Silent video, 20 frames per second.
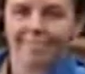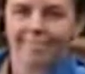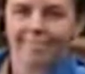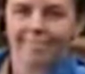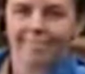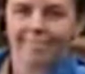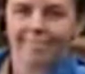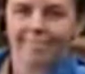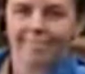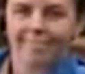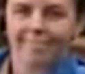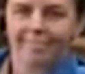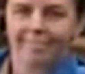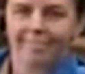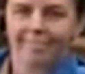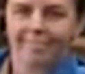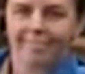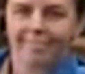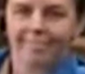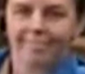
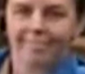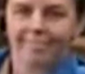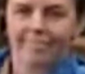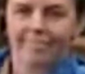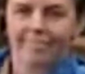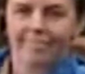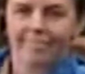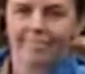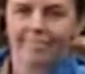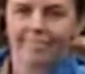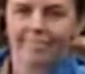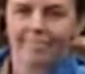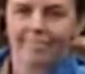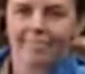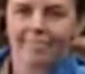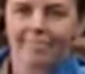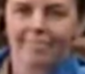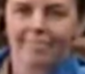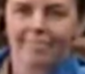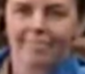
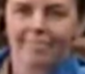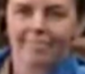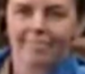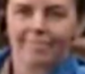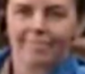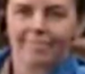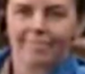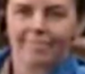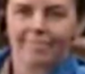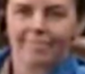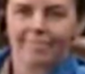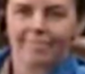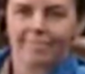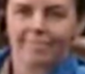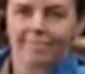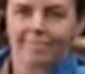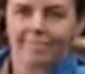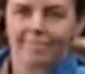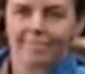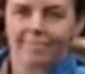
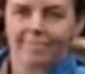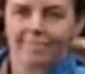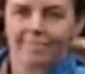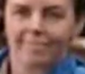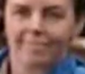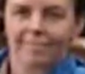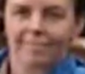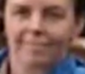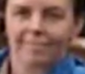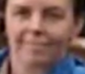(silent)